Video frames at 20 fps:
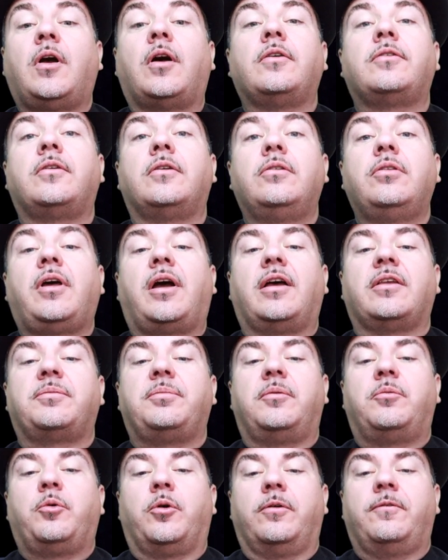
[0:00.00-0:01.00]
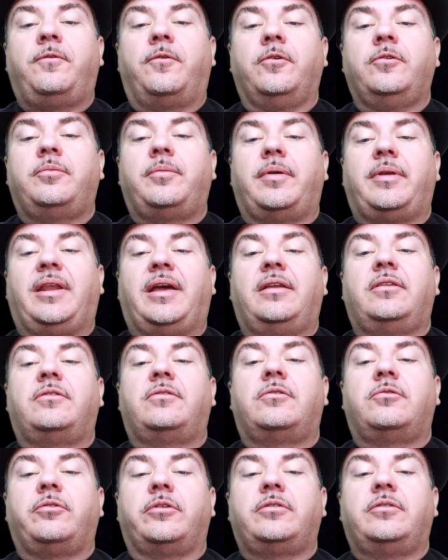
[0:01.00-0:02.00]
Also, the hospital workforce may not
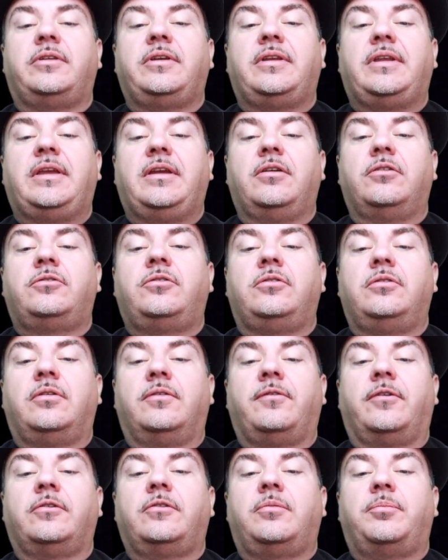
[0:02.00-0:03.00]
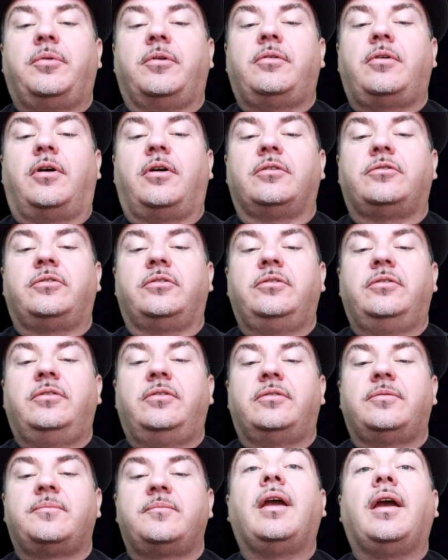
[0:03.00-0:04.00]
strictly adhere to universal
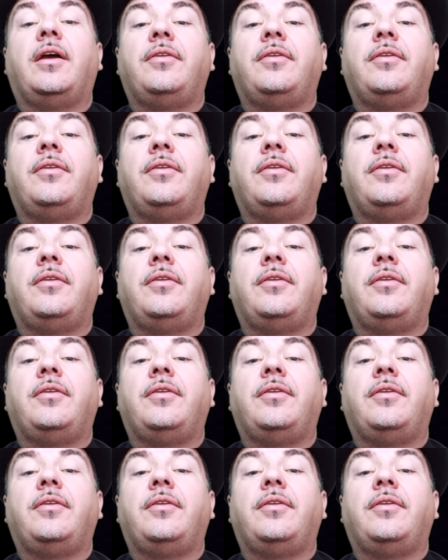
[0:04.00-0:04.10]
precautions,